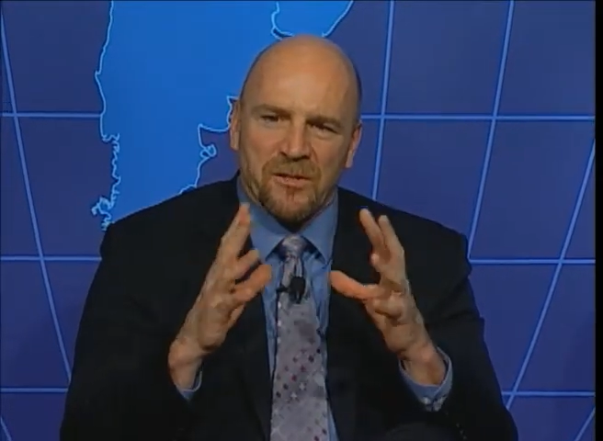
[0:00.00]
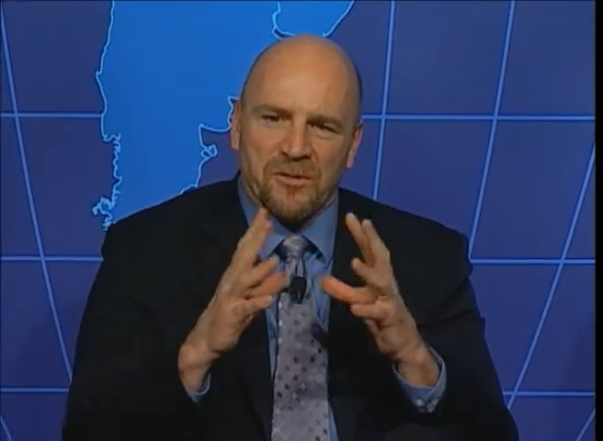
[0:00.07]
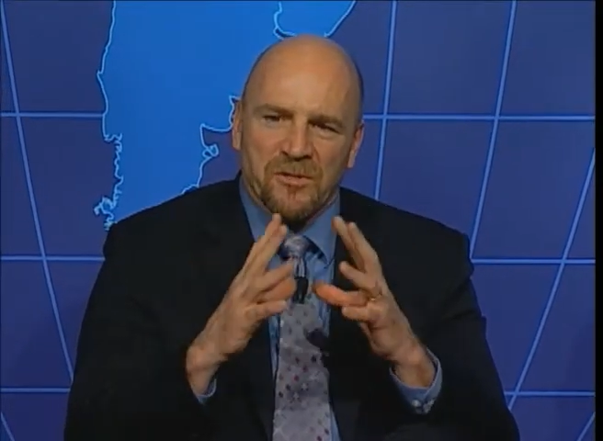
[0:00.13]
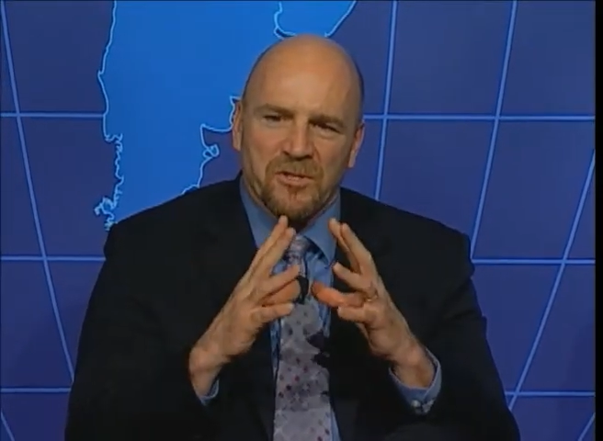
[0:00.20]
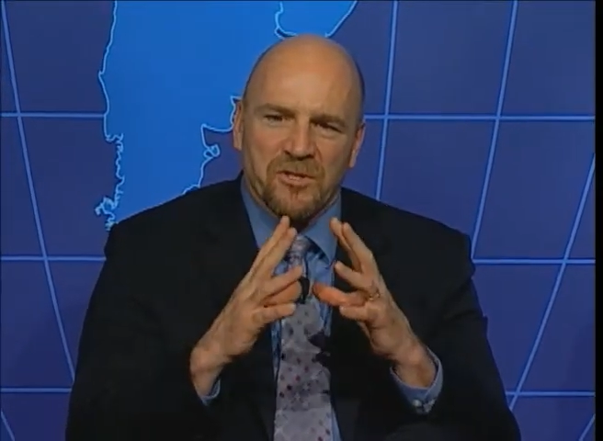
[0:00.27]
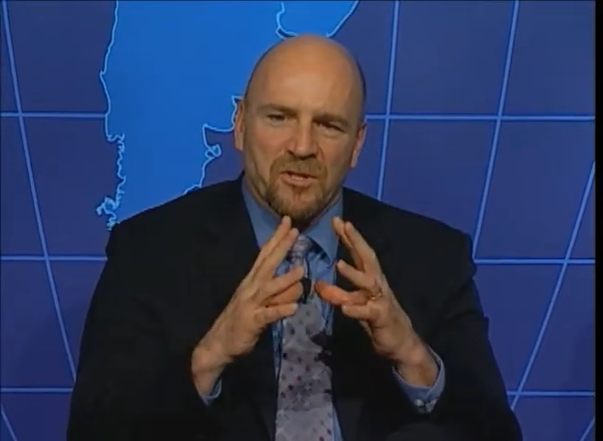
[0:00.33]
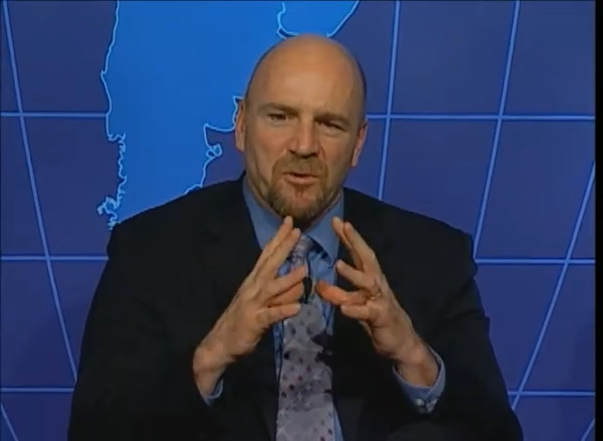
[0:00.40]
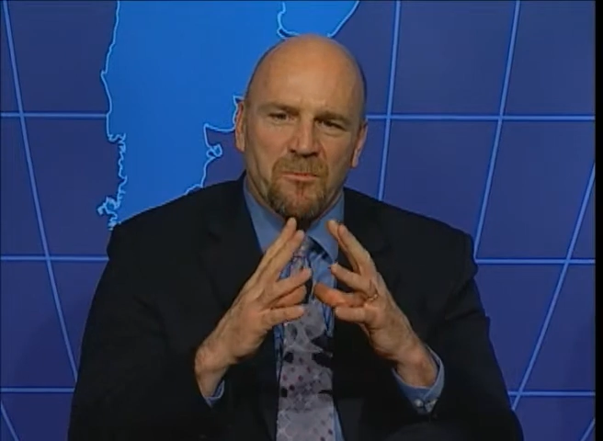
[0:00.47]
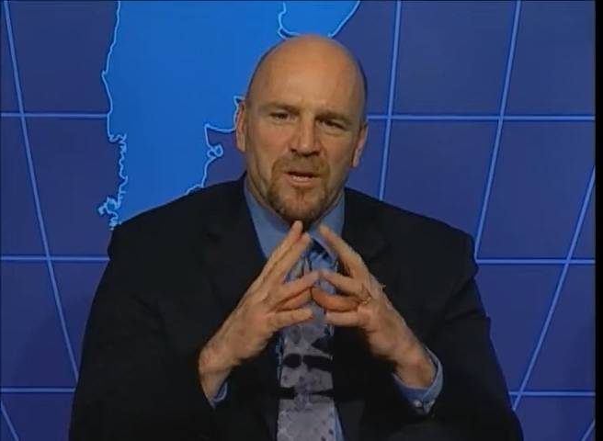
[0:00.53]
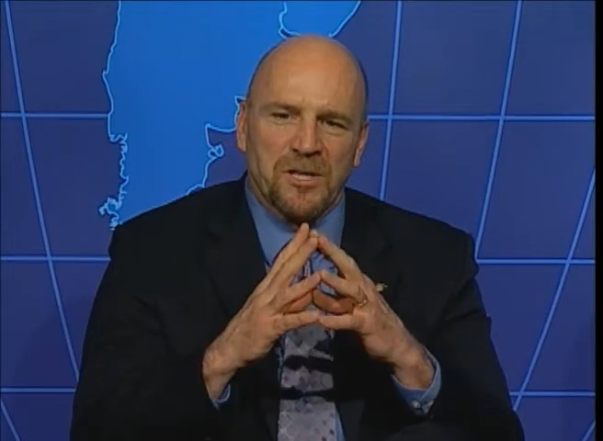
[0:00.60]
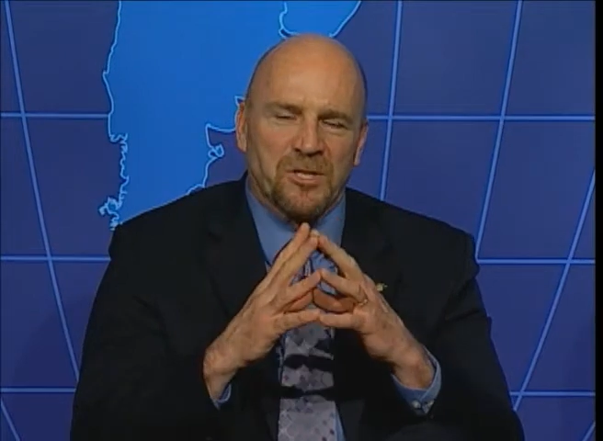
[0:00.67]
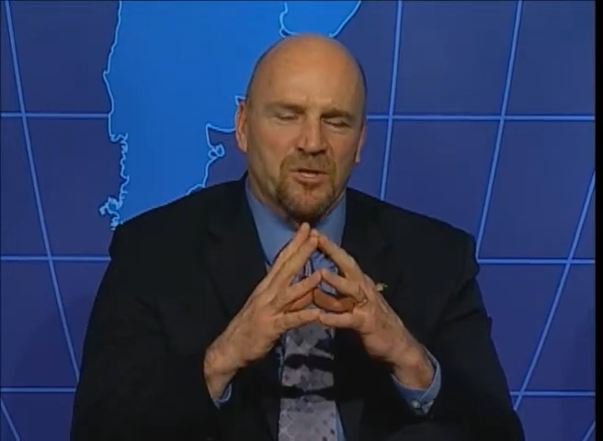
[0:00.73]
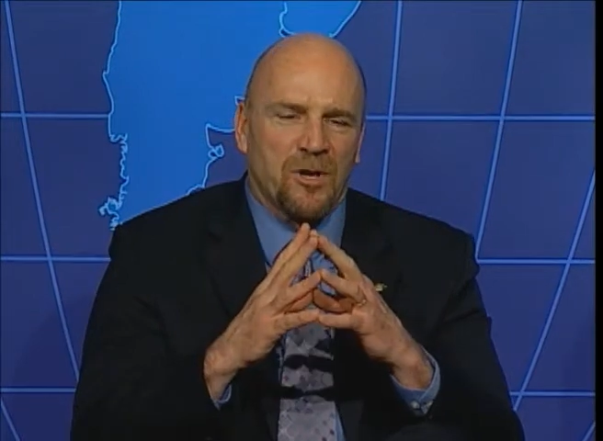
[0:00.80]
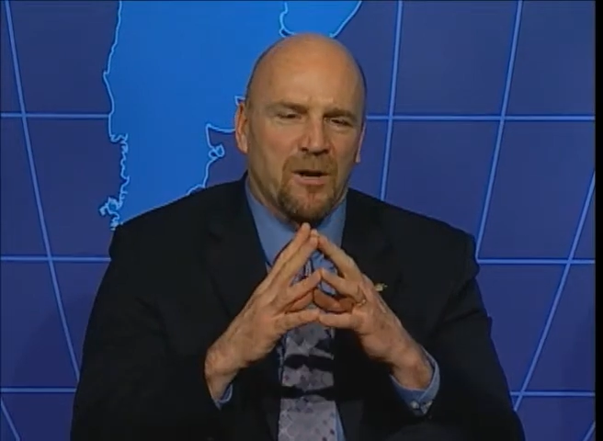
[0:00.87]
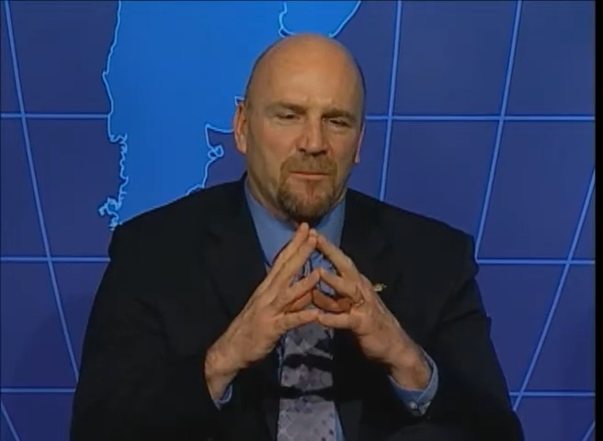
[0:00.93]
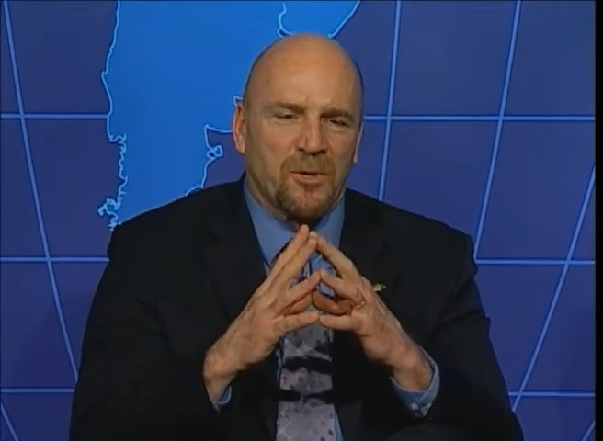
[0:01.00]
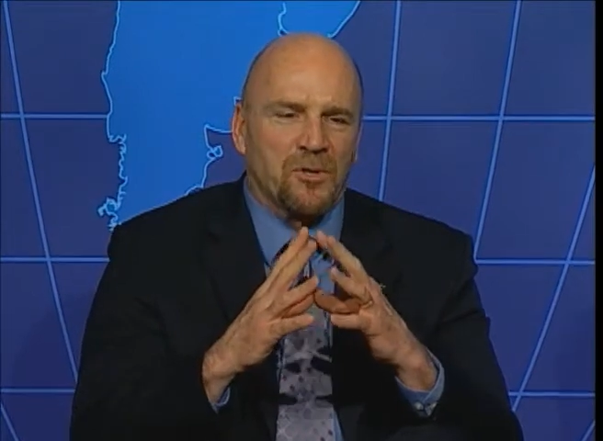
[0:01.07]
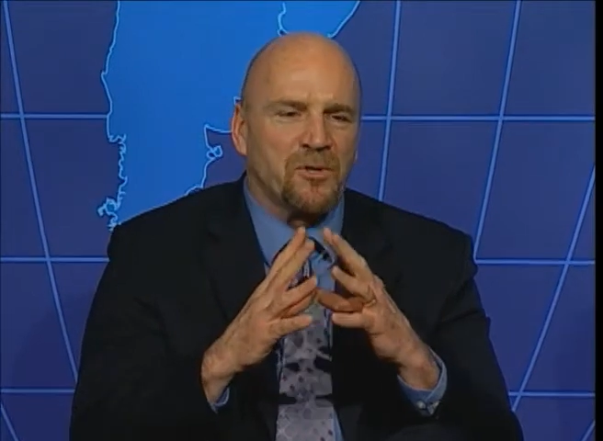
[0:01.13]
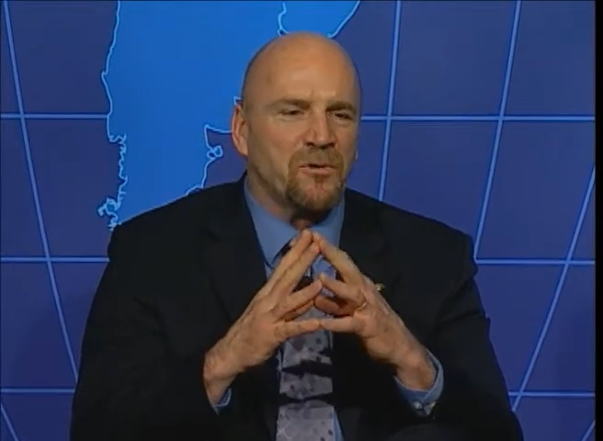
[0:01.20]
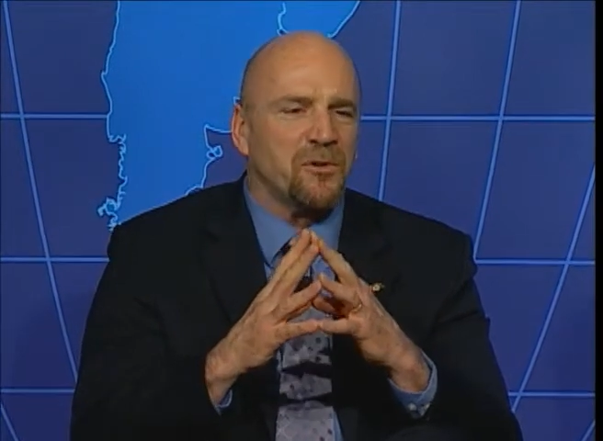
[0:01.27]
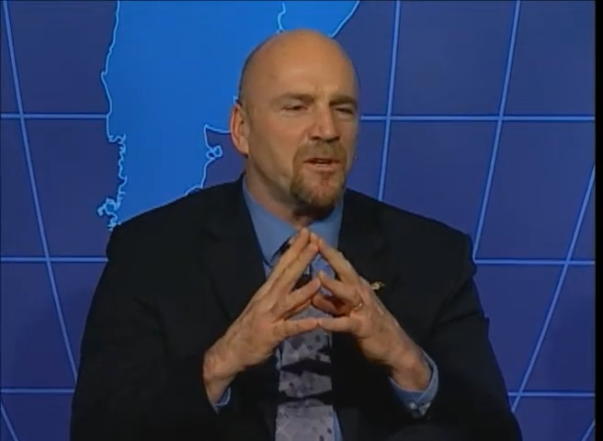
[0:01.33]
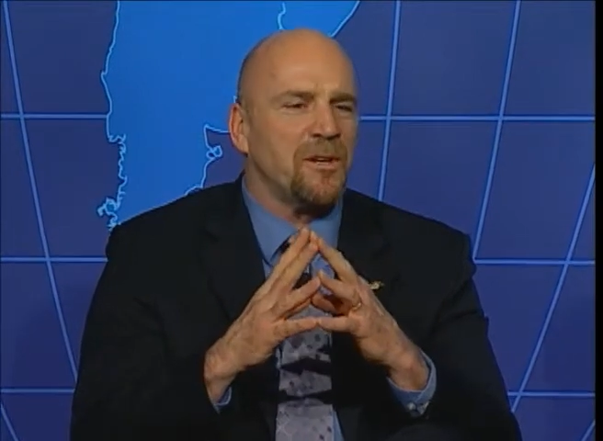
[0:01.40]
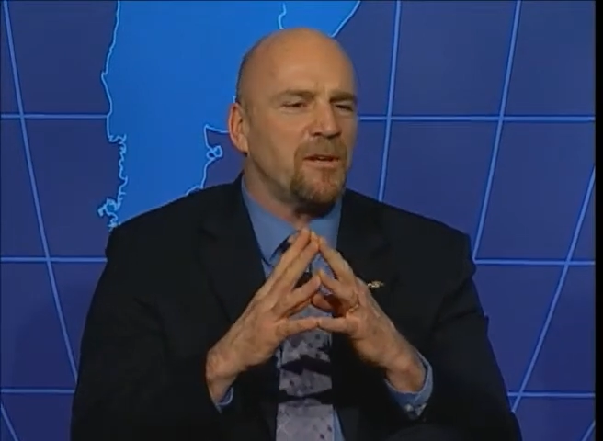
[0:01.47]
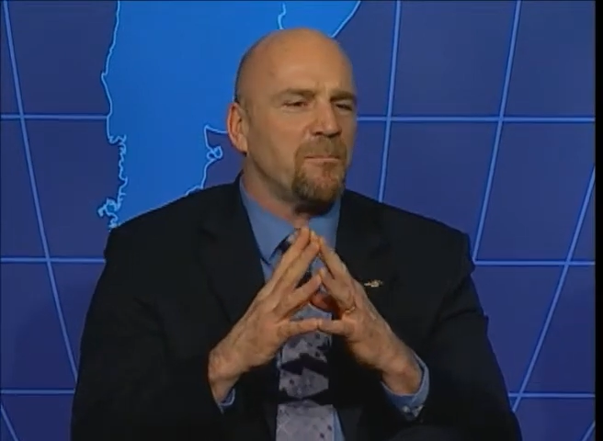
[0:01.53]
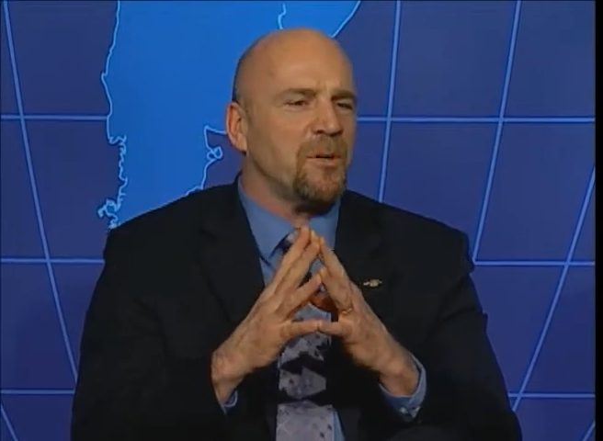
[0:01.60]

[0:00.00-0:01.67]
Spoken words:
there's so much opportunity,